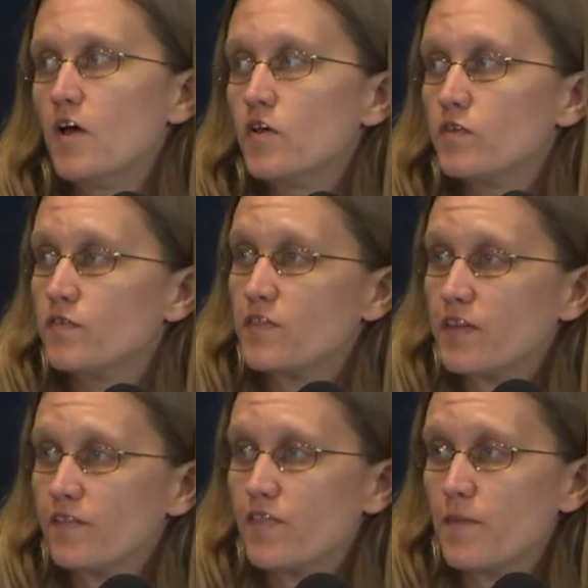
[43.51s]
So if you
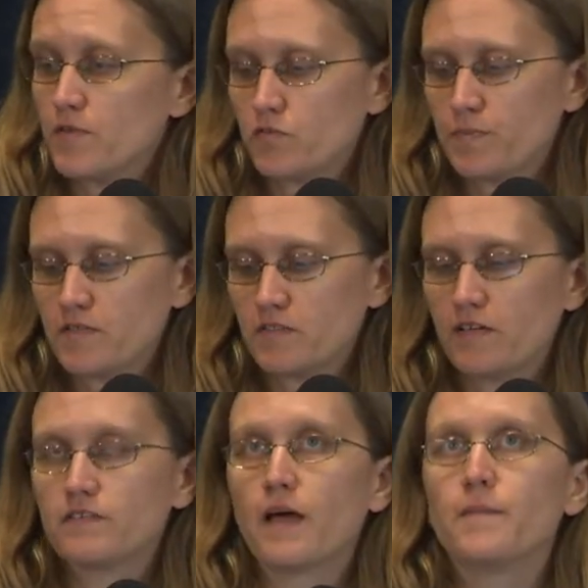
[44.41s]
think of them as
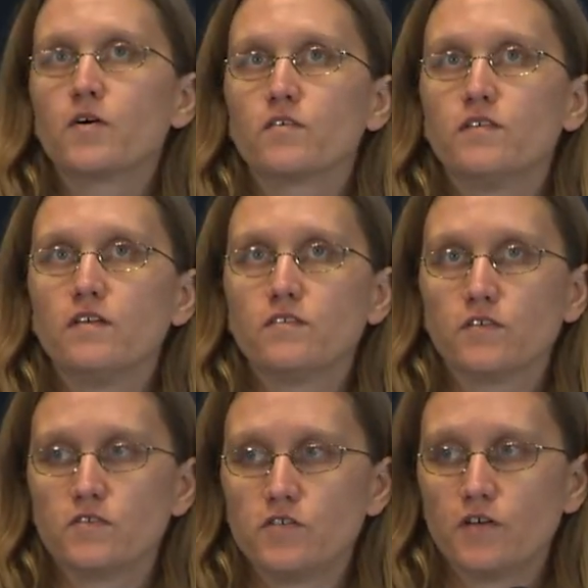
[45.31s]
specialized chemical
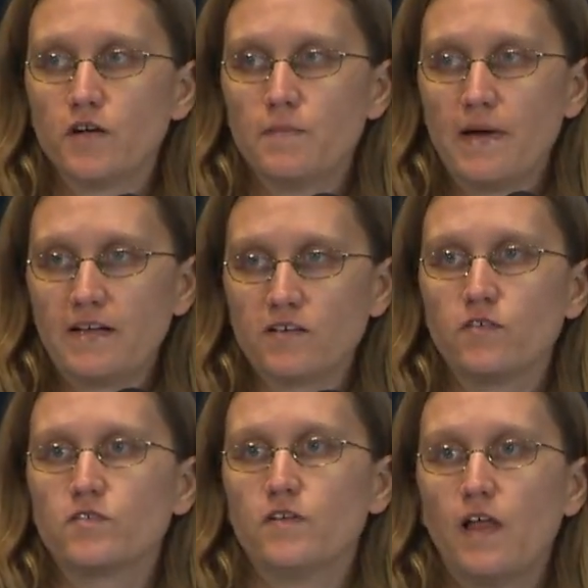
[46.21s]
sensors, you can imagine
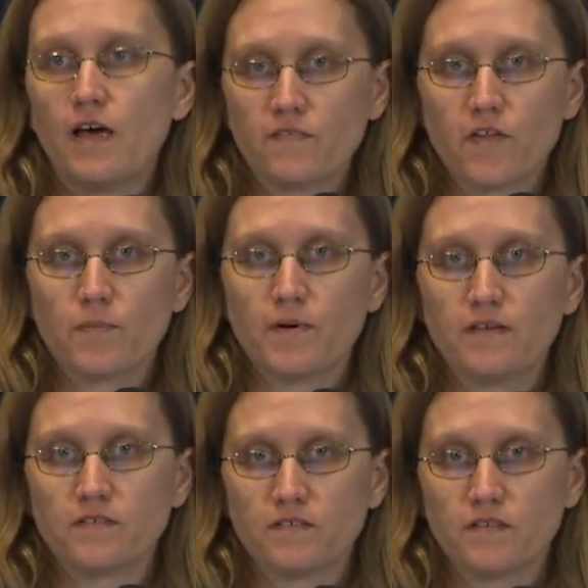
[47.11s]
there's a lot of other
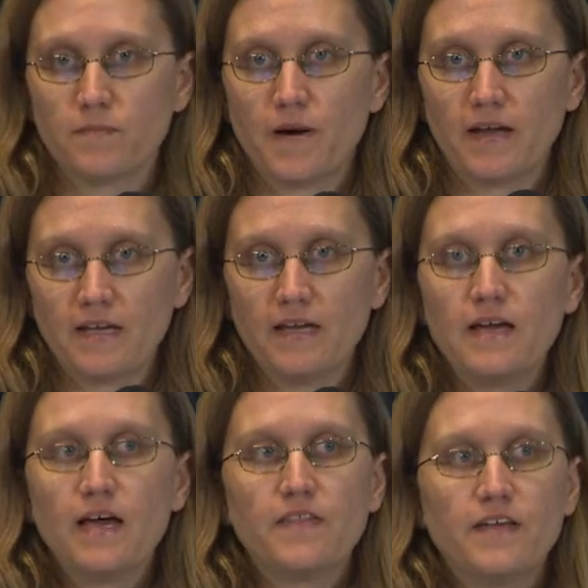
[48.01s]
places in the body
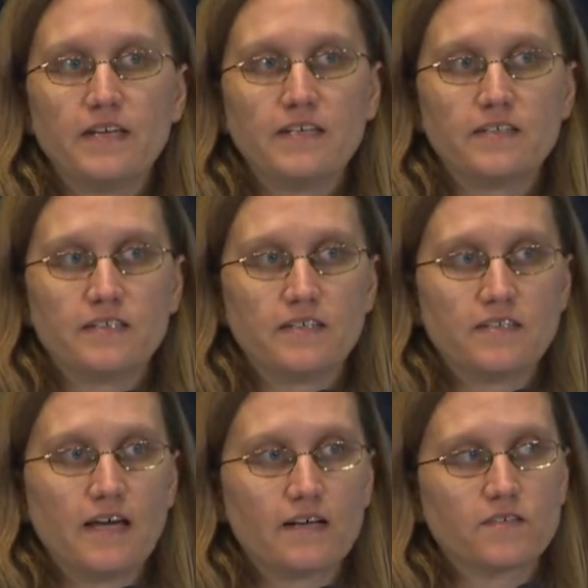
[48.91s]
that need to
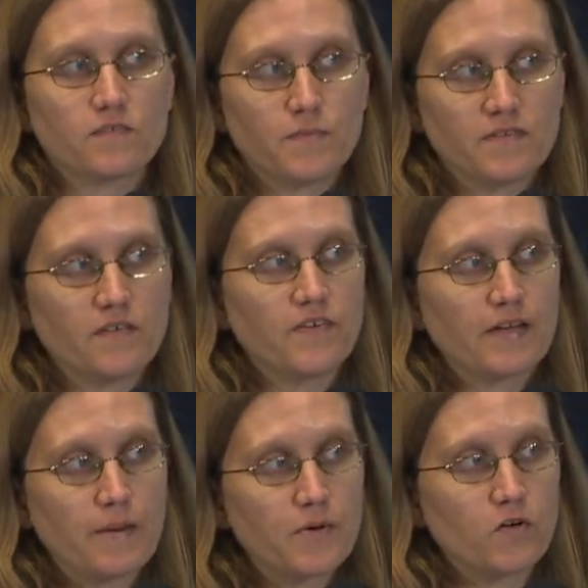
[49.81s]
detect specific
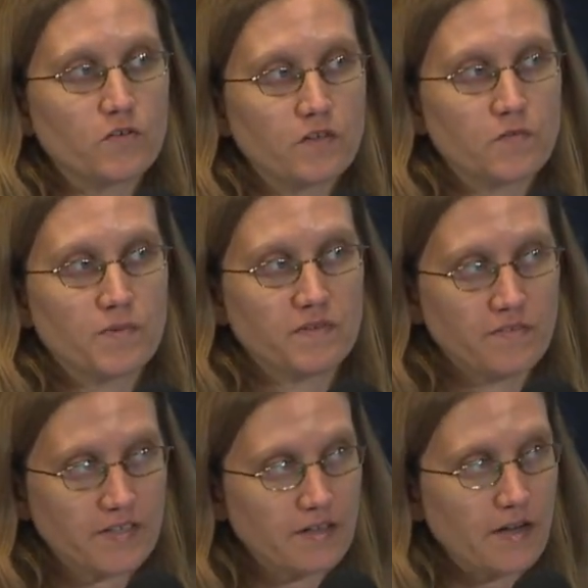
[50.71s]
chemicals at
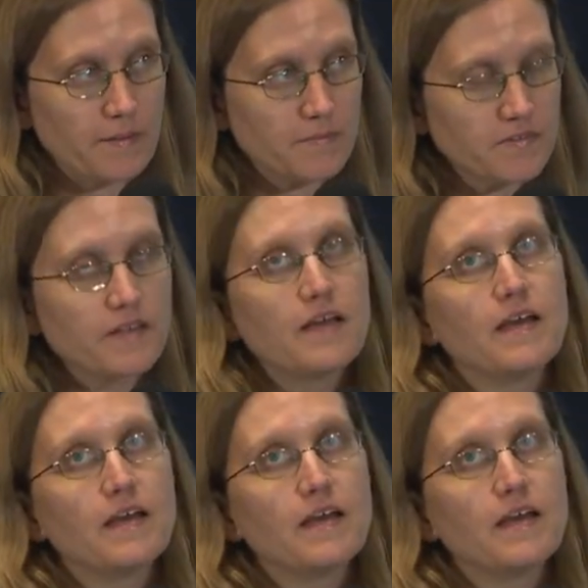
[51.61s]
specific times.